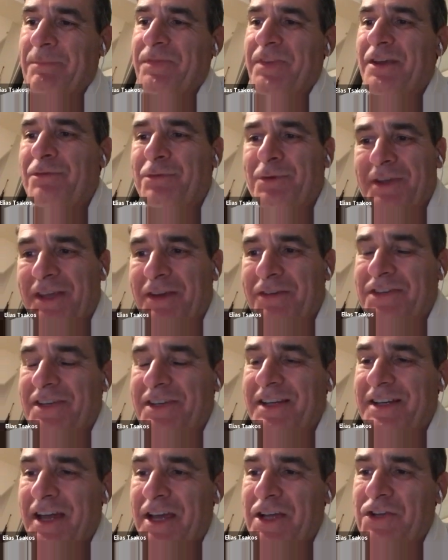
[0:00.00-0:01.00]
If we give
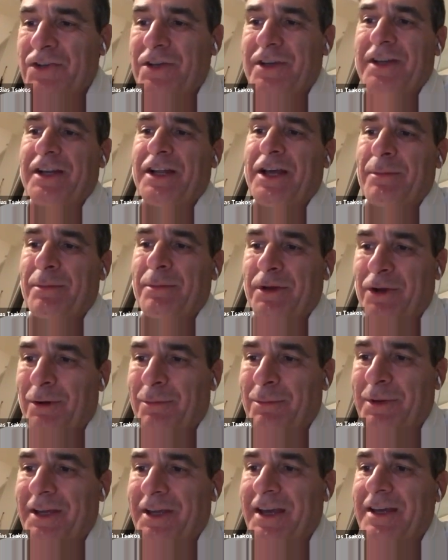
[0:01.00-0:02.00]
sedation, it can be
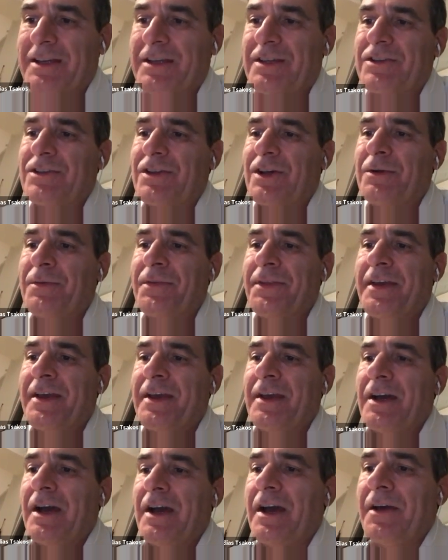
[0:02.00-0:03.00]
complicated. So
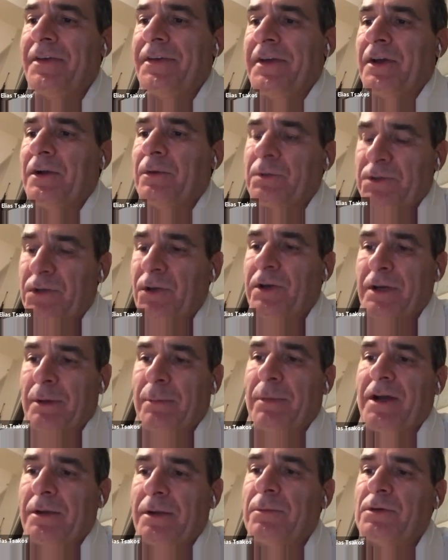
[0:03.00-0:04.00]
we're talking
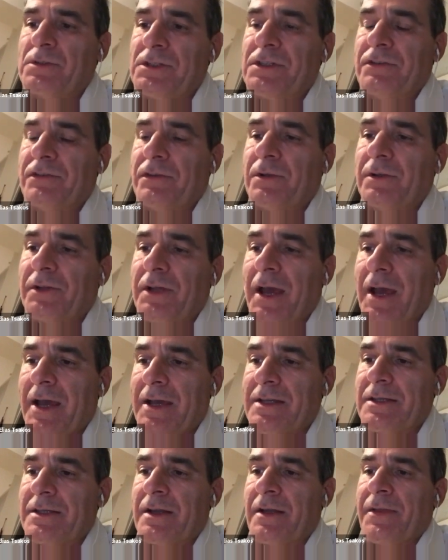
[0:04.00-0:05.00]
about a more difficult
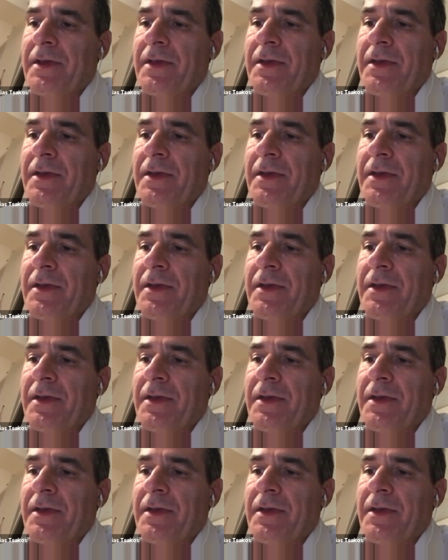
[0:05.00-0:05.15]
case.